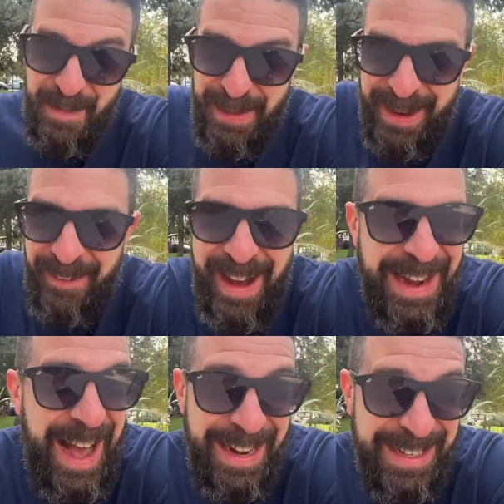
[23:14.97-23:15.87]
to be
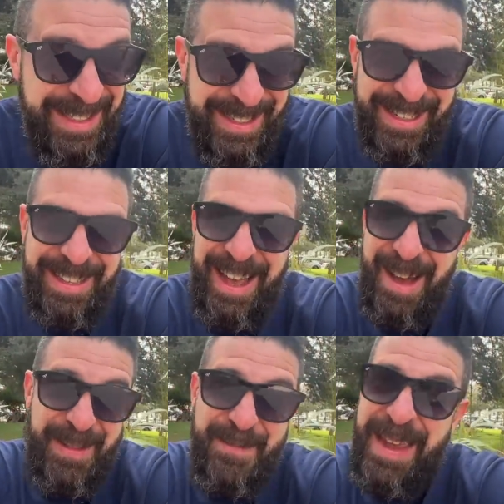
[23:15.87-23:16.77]
quite honest. I
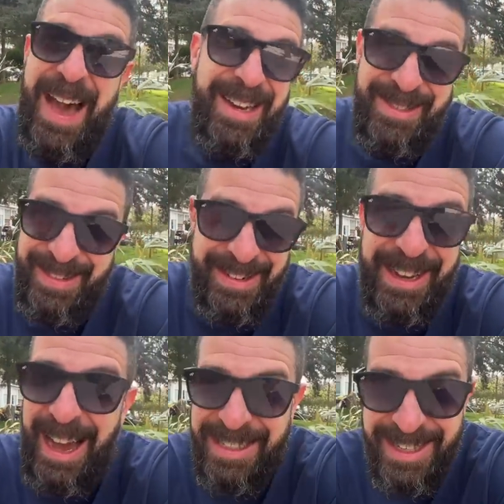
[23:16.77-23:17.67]
have to be honest with you
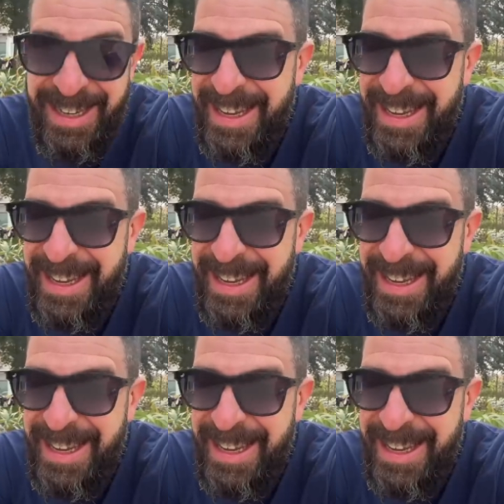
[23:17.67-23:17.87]
guys.